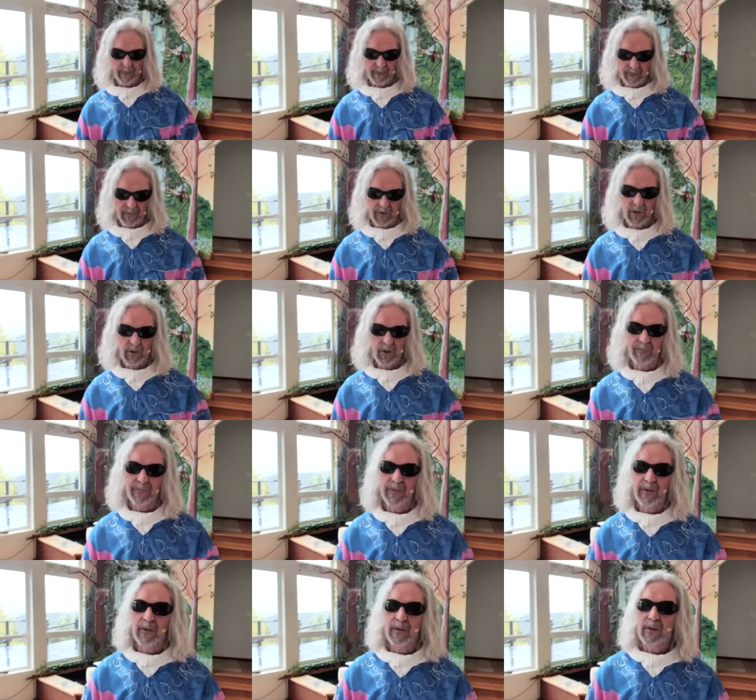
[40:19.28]
Sure.
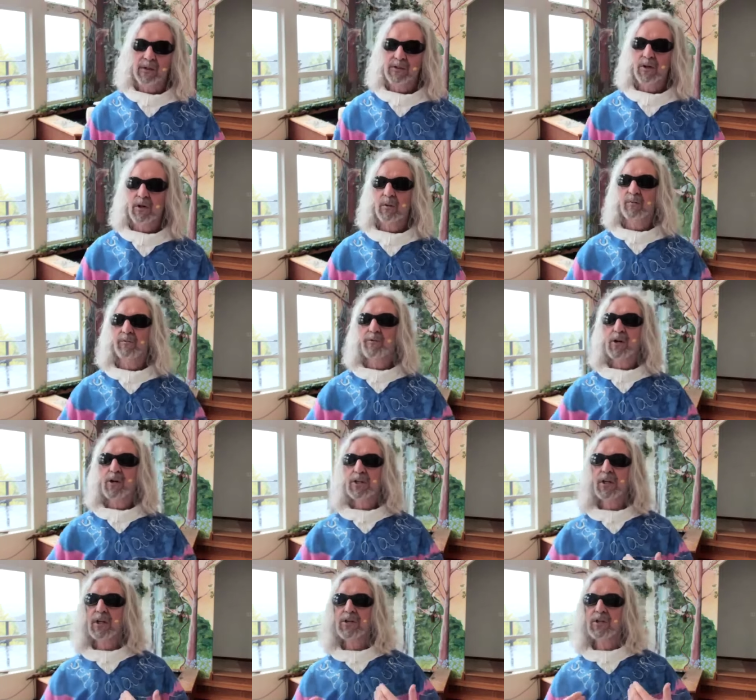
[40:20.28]
So
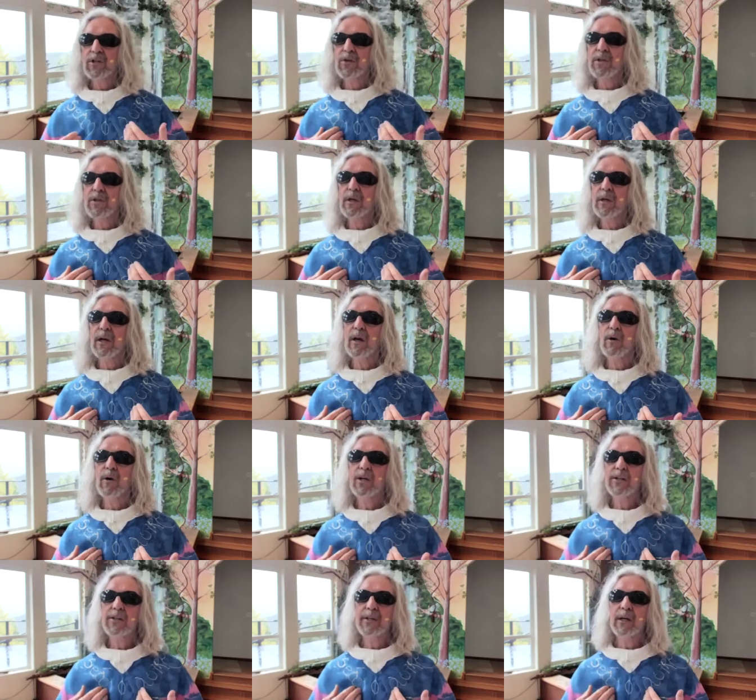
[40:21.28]
firstly, Susie, I want
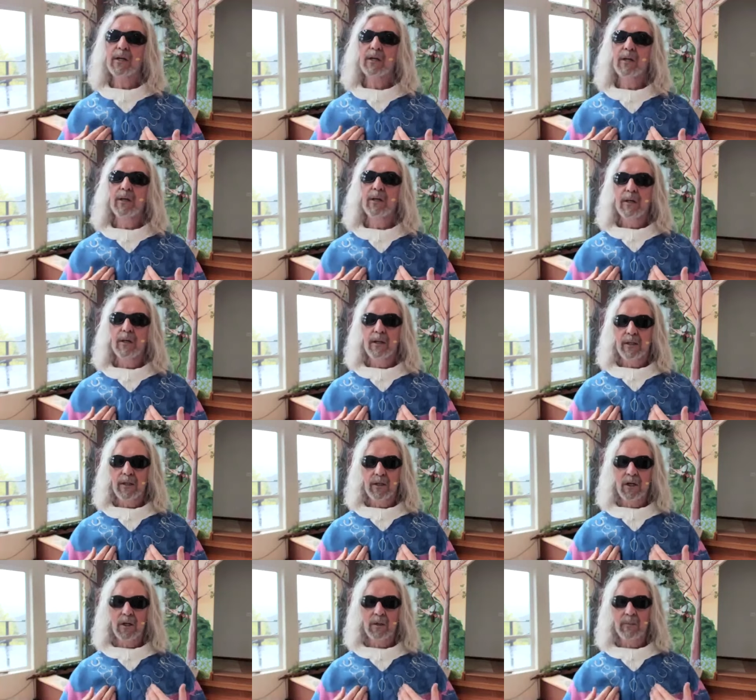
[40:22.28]
to take, you
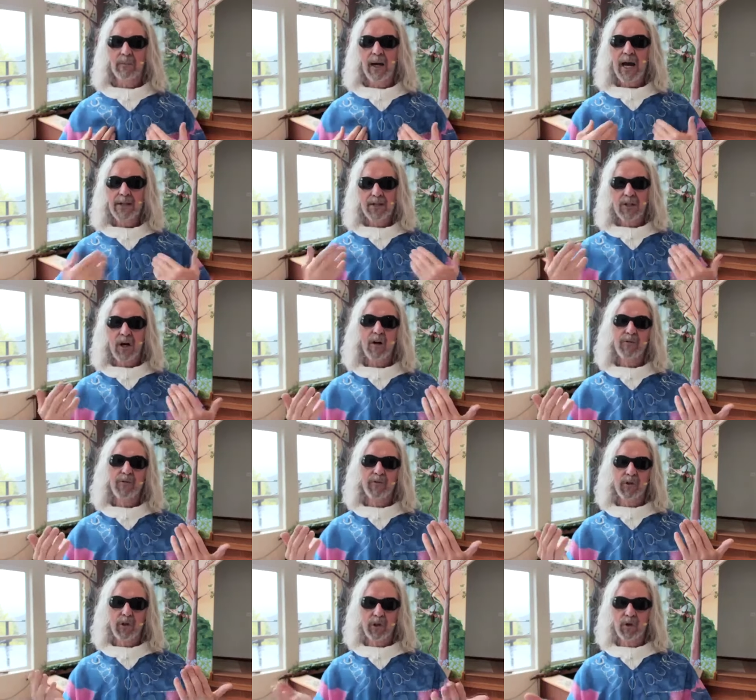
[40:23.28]
know, hats off
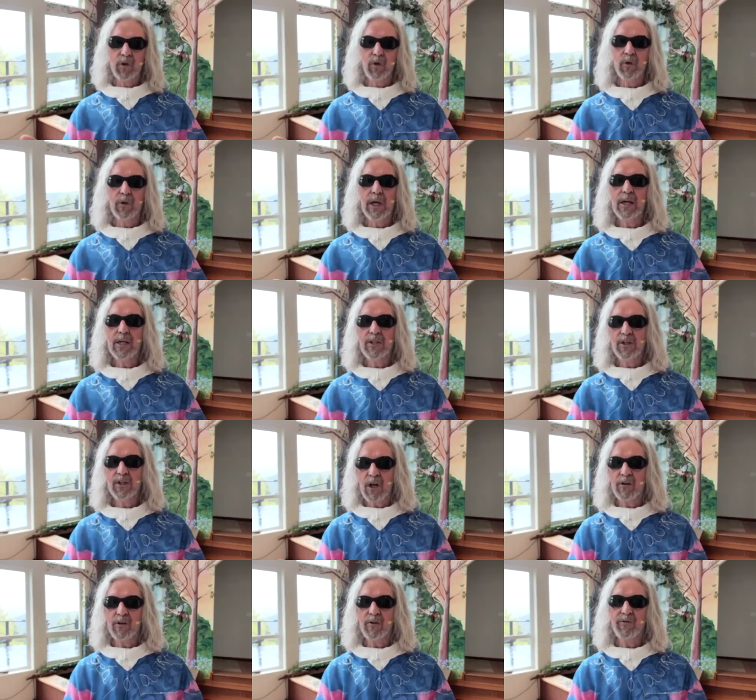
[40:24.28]
to you guys. You're
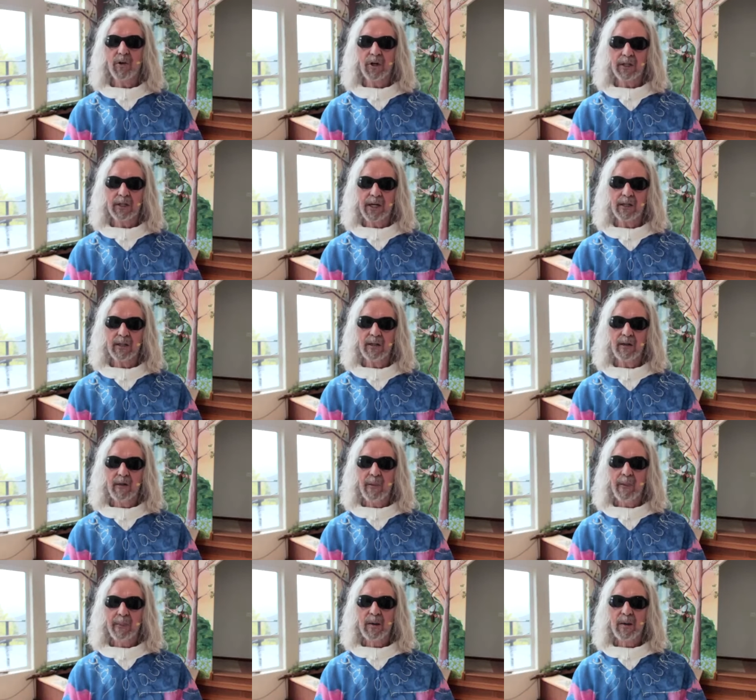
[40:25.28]
on the front line,
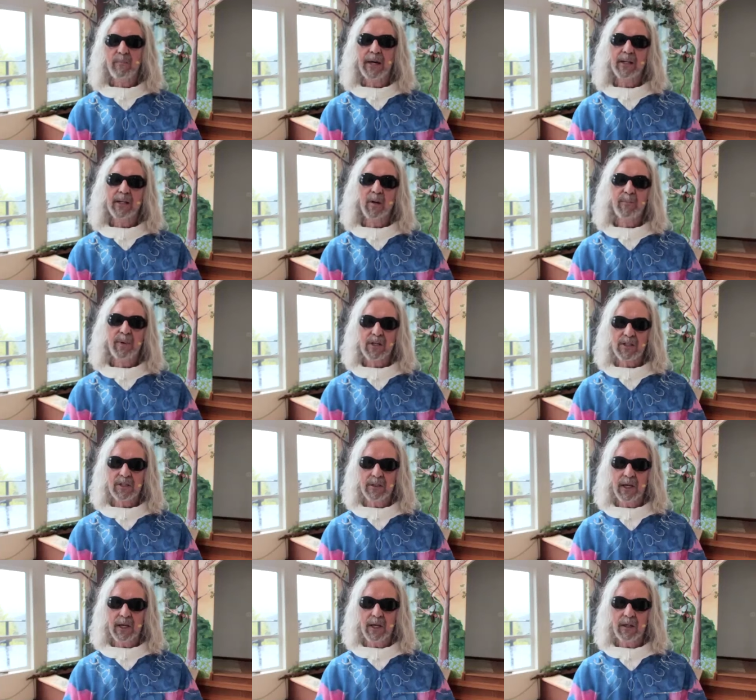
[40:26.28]
the medical
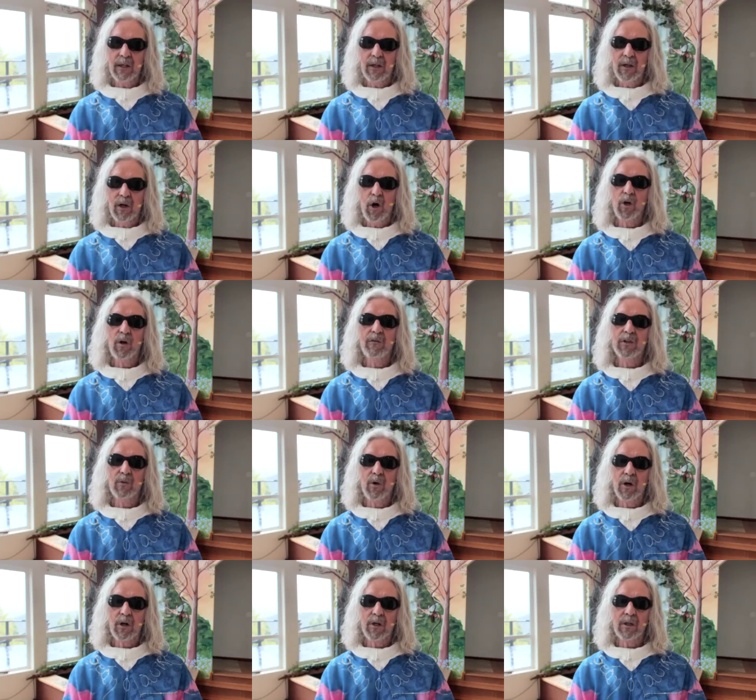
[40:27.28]
personnel all over the
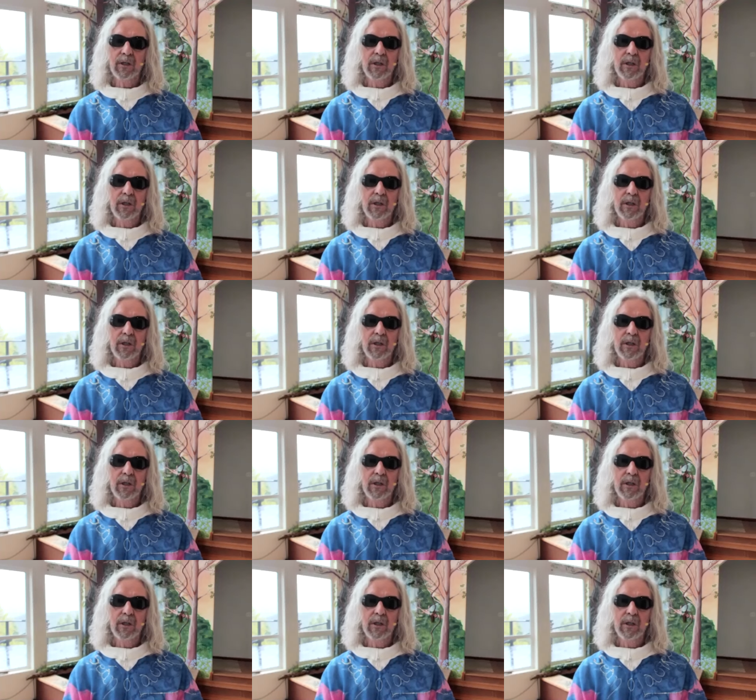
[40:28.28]
world.